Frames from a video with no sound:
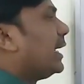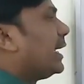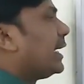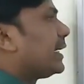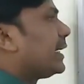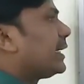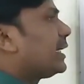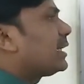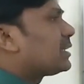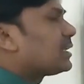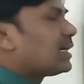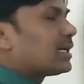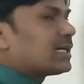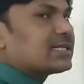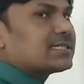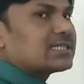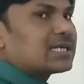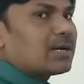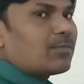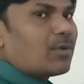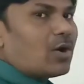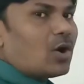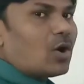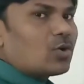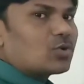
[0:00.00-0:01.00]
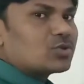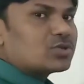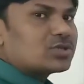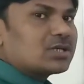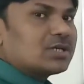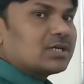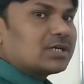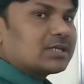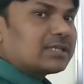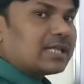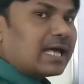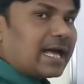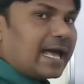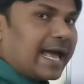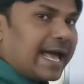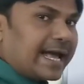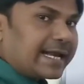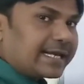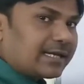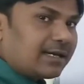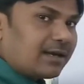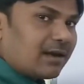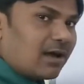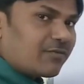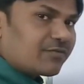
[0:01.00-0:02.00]
Here that is about the
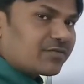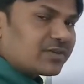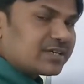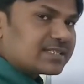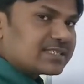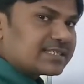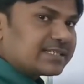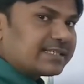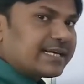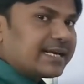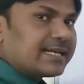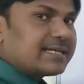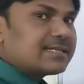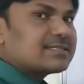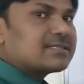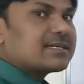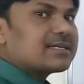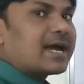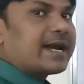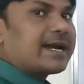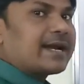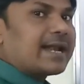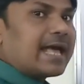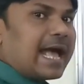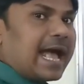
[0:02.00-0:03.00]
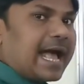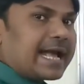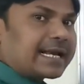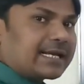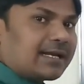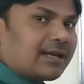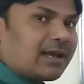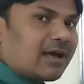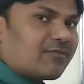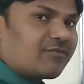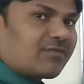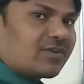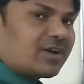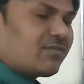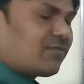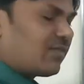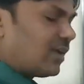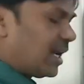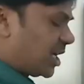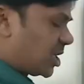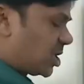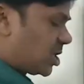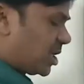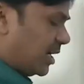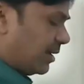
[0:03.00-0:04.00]
angle of incidence and angle of
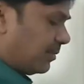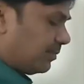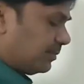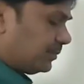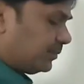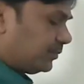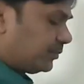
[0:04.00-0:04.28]
reflection.